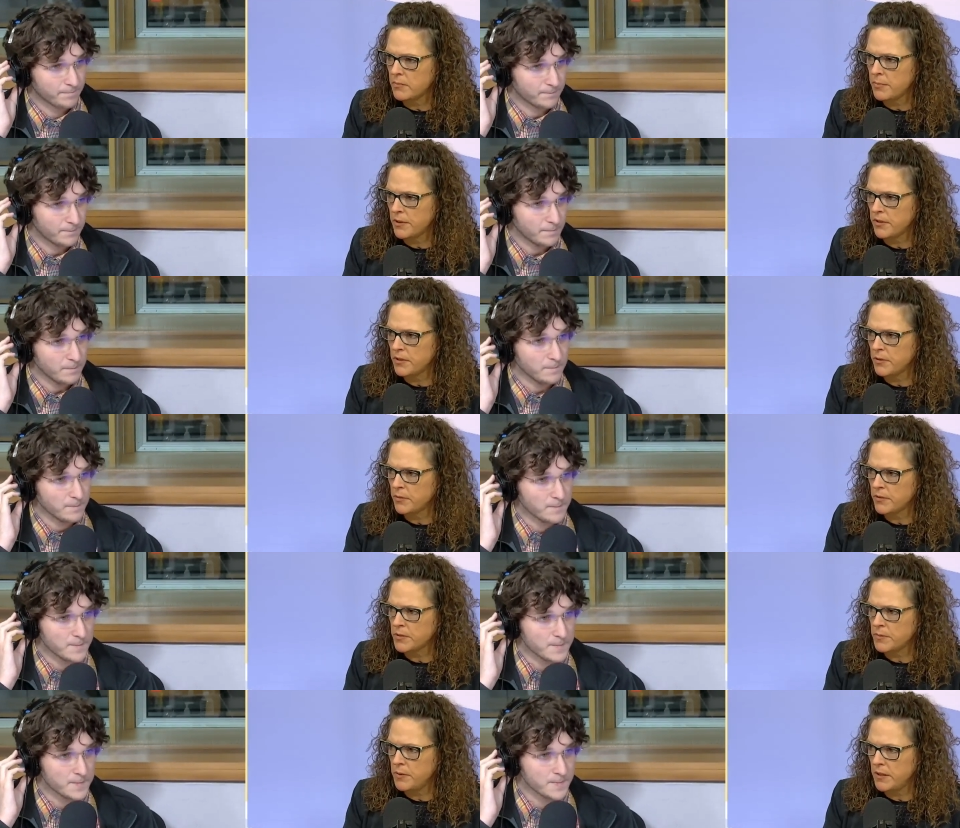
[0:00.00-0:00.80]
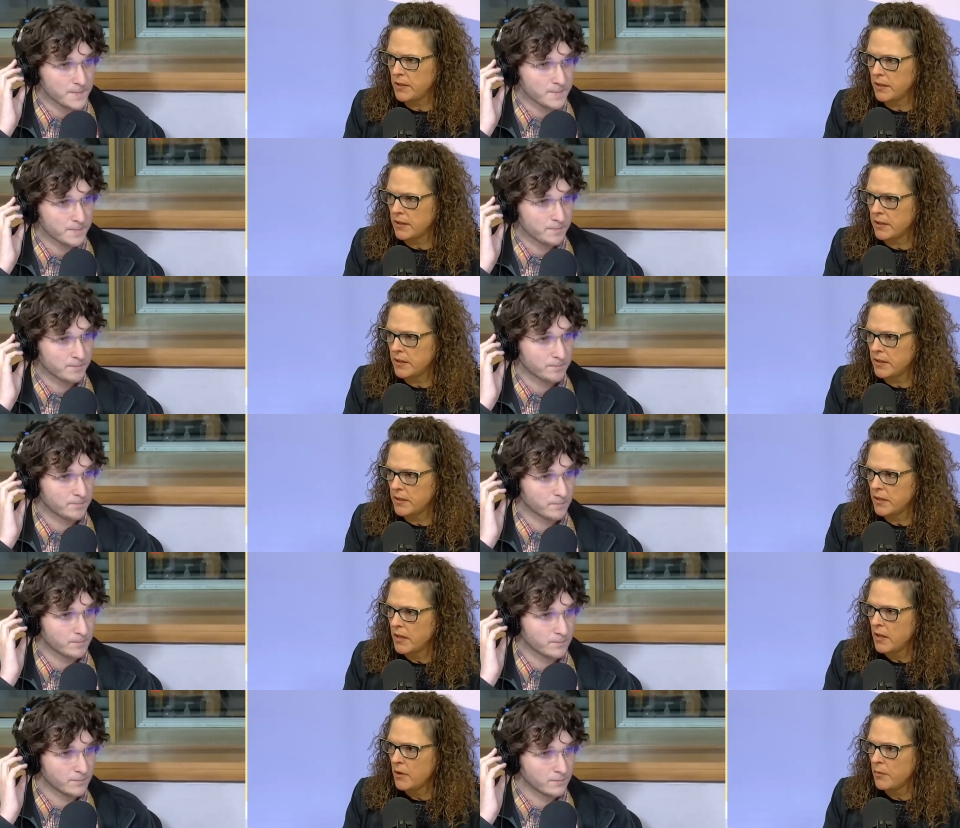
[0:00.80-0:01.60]
Speaker 1: bill you were speaking on
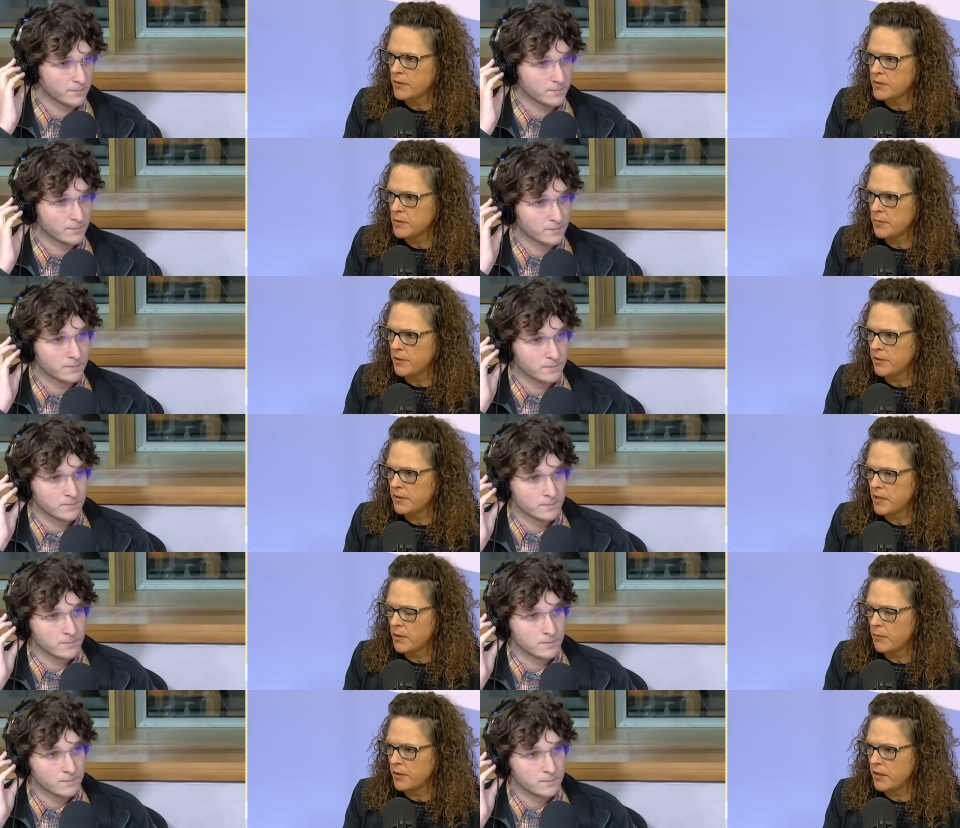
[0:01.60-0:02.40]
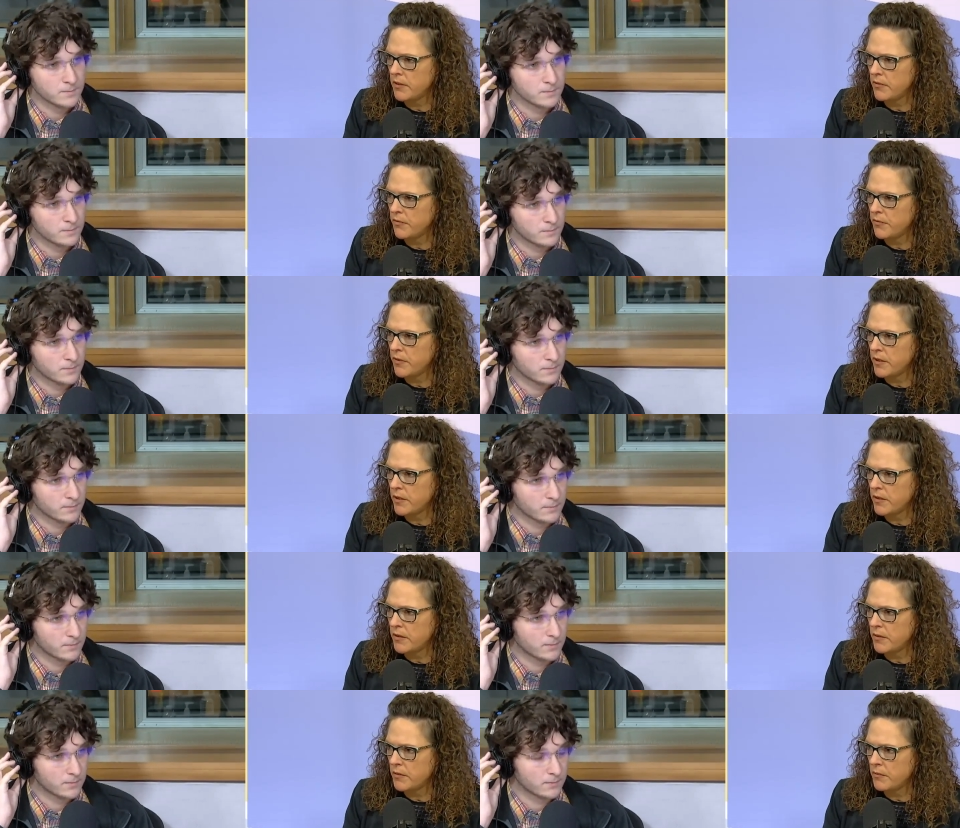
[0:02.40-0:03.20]
was a bill that would have
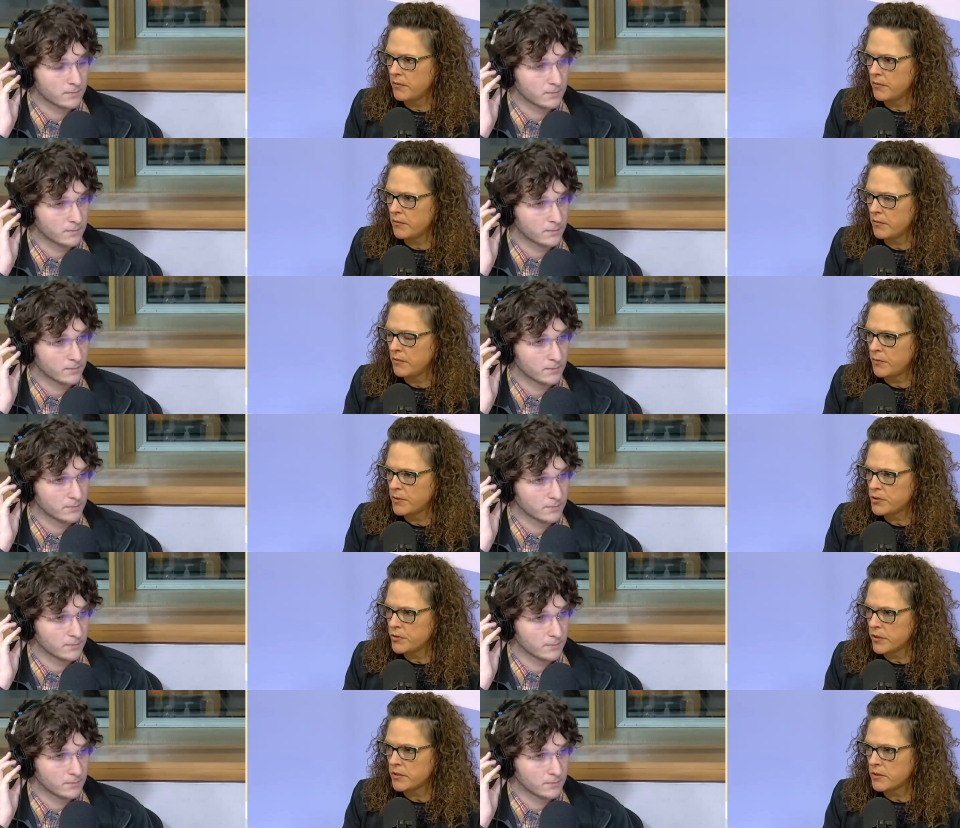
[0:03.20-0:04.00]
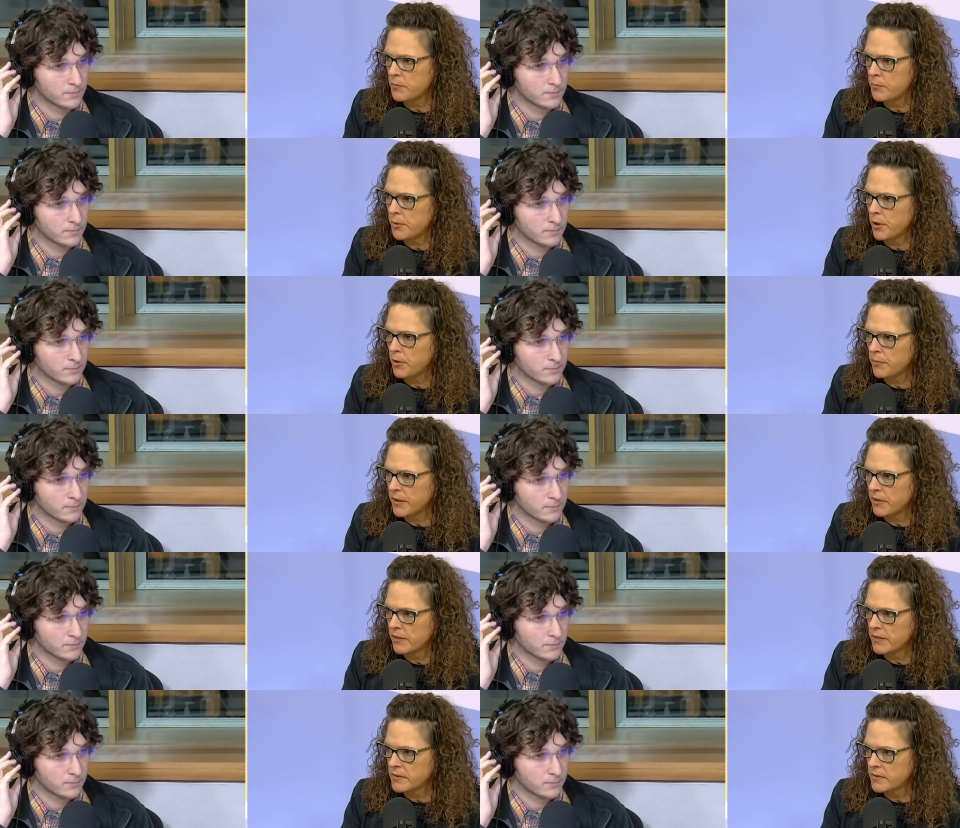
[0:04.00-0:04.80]
uh, restricted
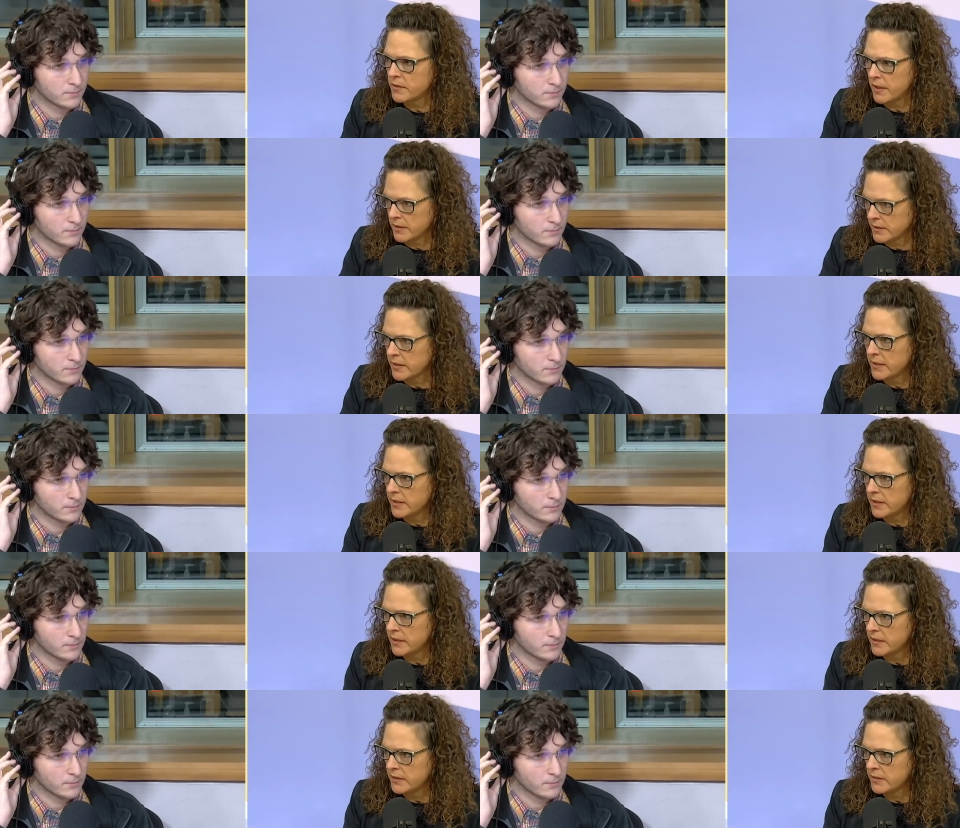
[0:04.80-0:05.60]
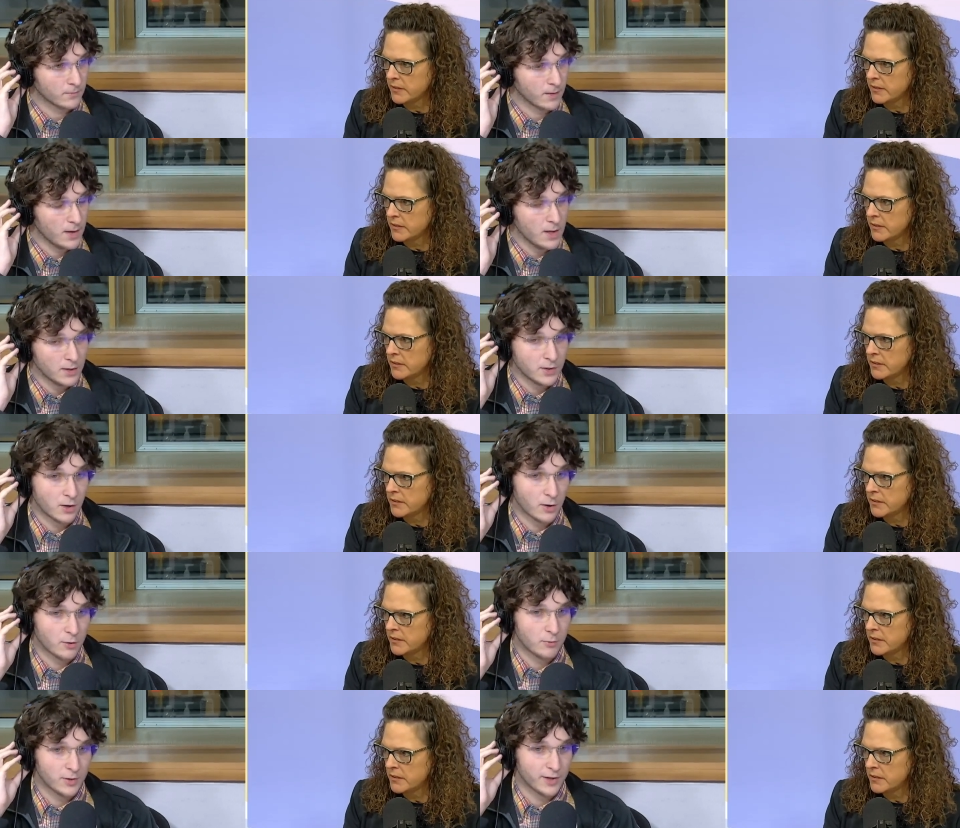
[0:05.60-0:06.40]
permitless gun carry?
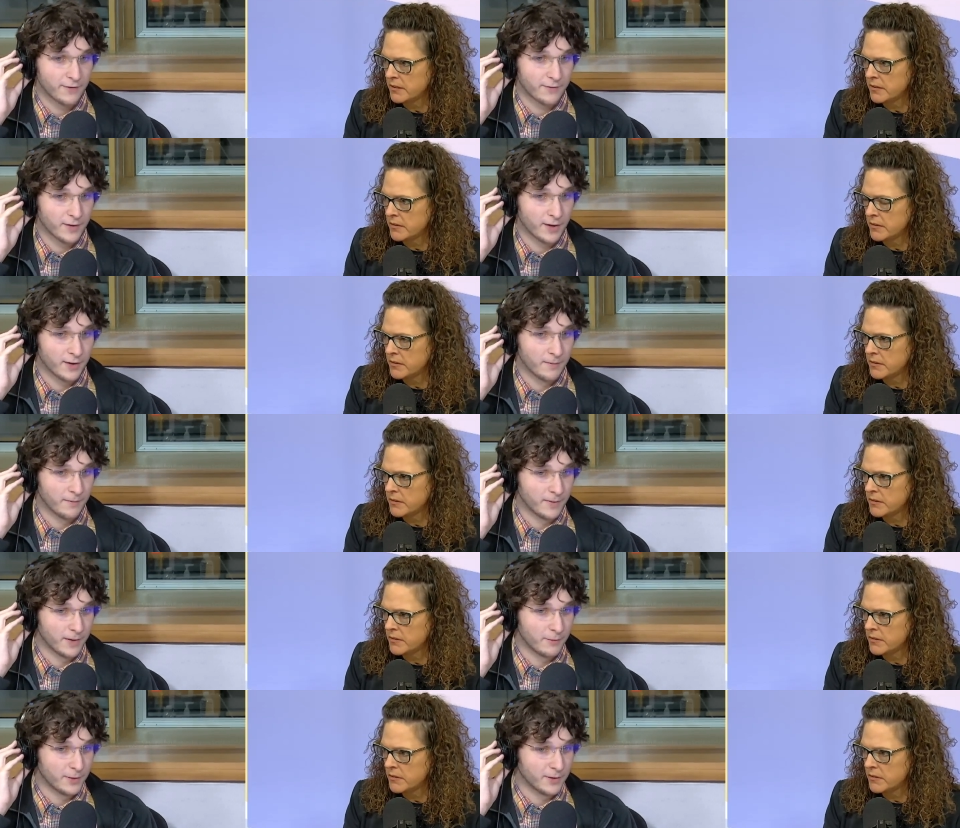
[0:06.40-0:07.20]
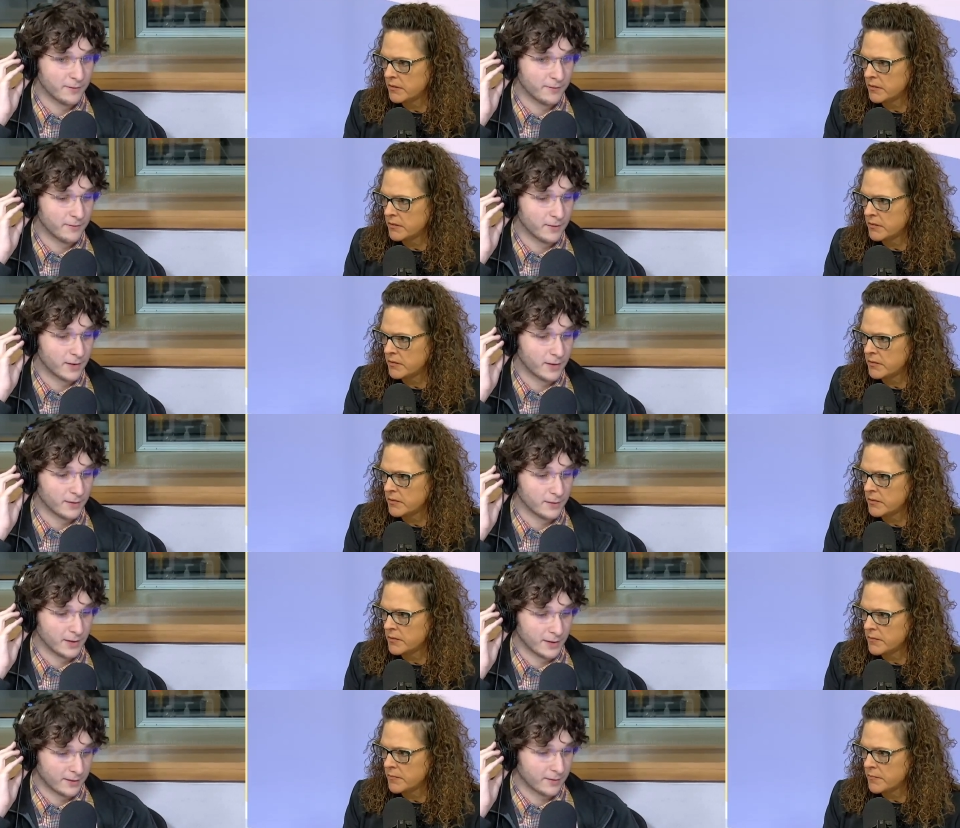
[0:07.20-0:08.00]
Speaker 2: No, it would have. Um, it would have. Uh,
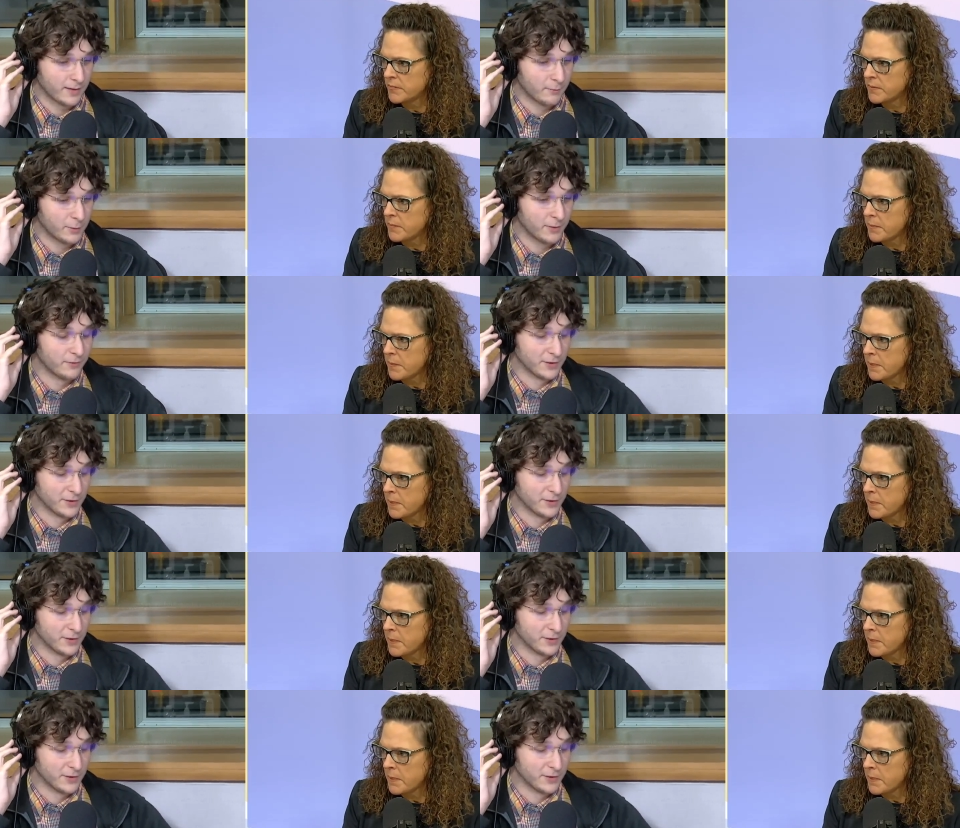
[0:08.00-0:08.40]
like it would have